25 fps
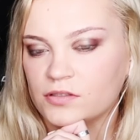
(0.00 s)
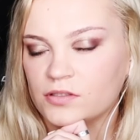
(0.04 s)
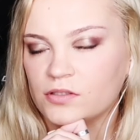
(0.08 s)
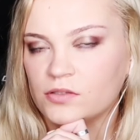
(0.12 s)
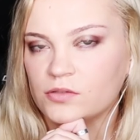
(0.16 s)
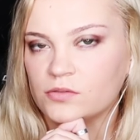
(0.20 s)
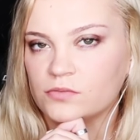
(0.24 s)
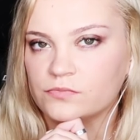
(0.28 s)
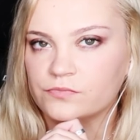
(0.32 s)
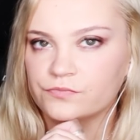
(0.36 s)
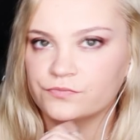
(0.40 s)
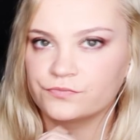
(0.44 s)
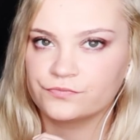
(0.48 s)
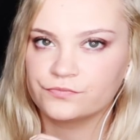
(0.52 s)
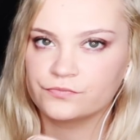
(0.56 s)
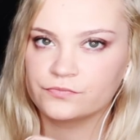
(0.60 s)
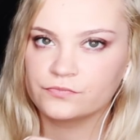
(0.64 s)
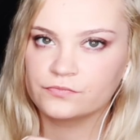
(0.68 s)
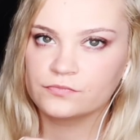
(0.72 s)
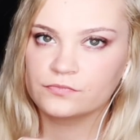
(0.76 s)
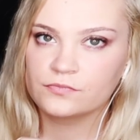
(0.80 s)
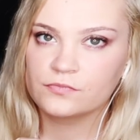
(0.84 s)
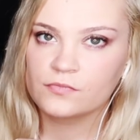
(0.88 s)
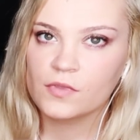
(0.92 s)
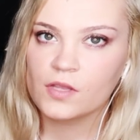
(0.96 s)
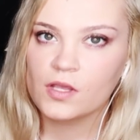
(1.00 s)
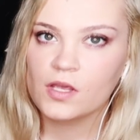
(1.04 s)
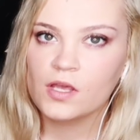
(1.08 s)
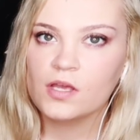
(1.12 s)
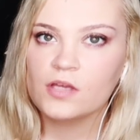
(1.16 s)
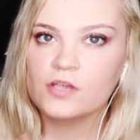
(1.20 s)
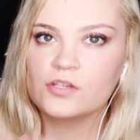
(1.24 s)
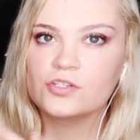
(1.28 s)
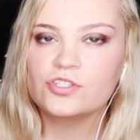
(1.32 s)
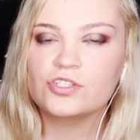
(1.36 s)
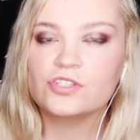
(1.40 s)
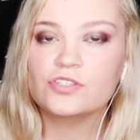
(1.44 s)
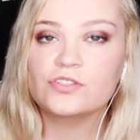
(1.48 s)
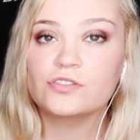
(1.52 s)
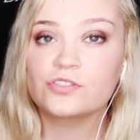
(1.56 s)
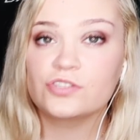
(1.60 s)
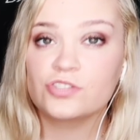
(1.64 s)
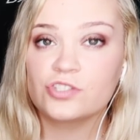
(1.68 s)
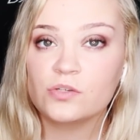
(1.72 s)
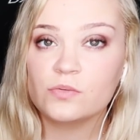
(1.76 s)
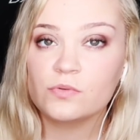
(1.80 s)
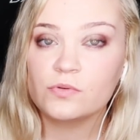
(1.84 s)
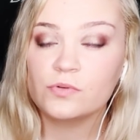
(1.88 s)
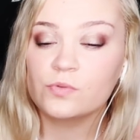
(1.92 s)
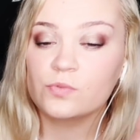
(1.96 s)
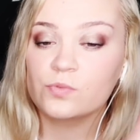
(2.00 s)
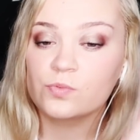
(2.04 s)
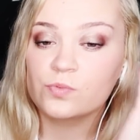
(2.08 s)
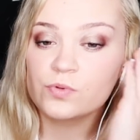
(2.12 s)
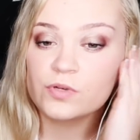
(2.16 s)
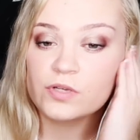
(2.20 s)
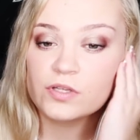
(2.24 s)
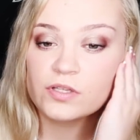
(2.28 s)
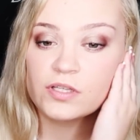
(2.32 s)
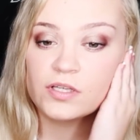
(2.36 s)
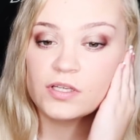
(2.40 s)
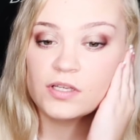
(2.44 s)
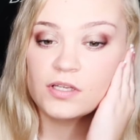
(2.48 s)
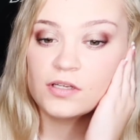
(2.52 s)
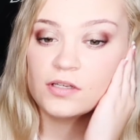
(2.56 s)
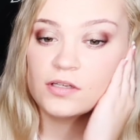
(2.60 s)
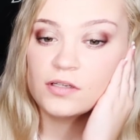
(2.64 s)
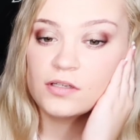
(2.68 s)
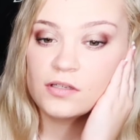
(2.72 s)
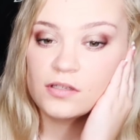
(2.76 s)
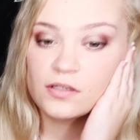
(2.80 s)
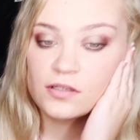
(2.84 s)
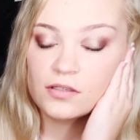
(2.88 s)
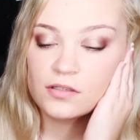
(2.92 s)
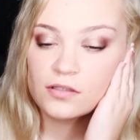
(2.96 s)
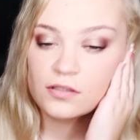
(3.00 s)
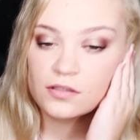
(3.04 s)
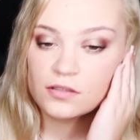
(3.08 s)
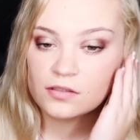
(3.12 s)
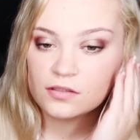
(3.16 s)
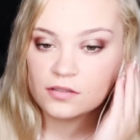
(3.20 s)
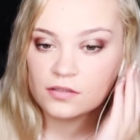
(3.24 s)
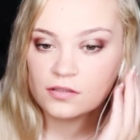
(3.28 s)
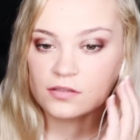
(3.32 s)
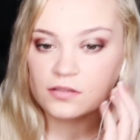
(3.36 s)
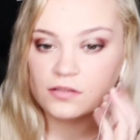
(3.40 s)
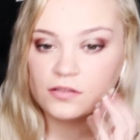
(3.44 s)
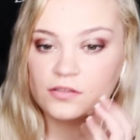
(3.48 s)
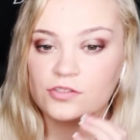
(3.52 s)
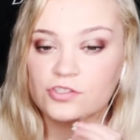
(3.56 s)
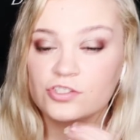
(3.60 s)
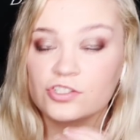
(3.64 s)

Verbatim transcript: No. She's she would really giving Piper more time.